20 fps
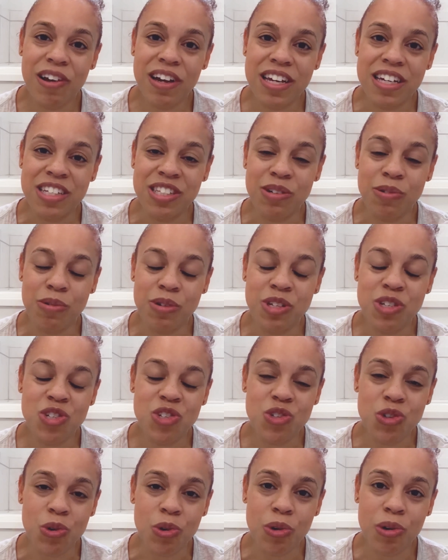He's a
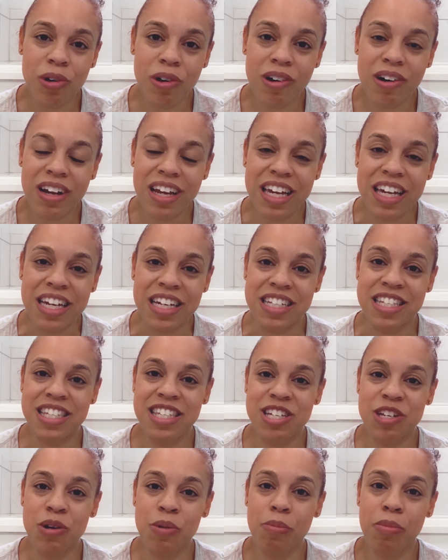restorer. He can
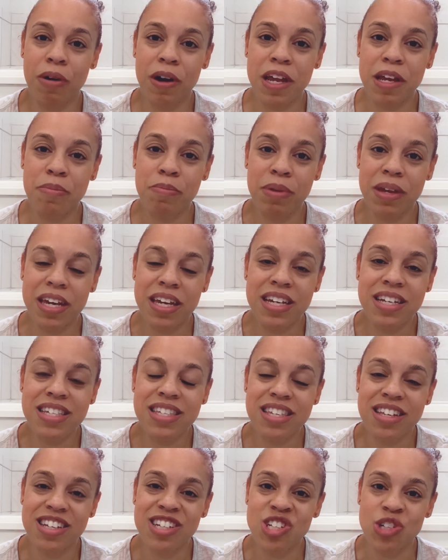still bring
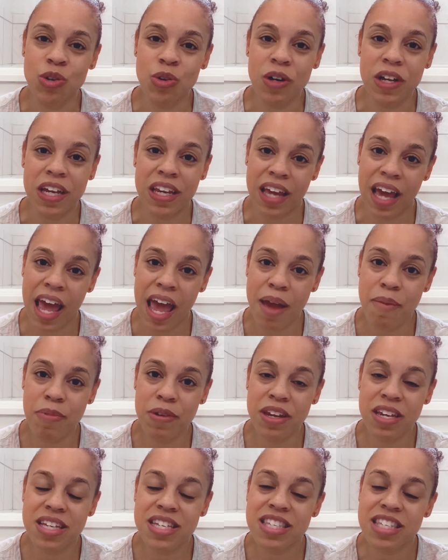peace, joy, and
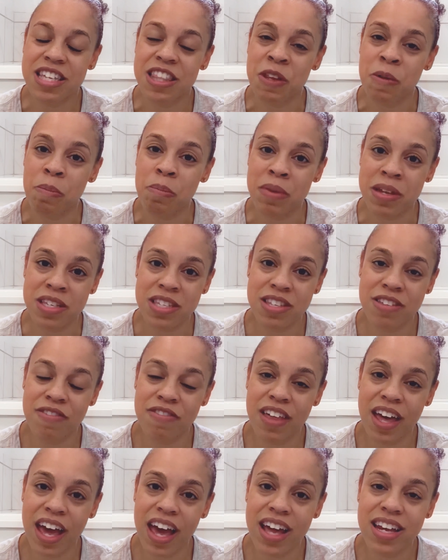happiness in the midst of
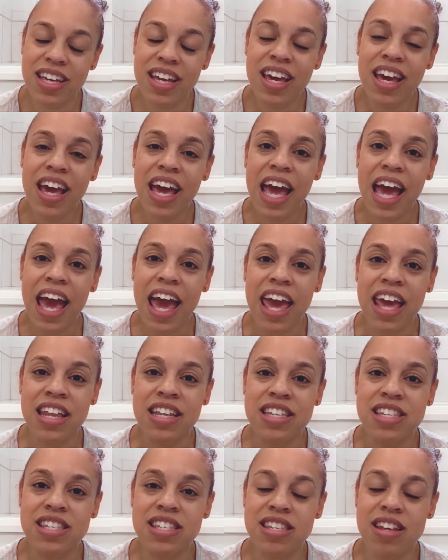that.
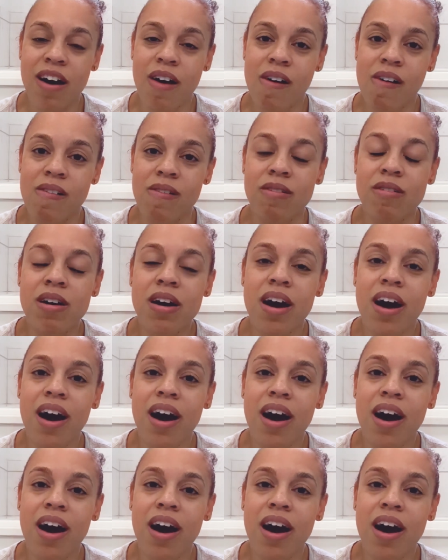And so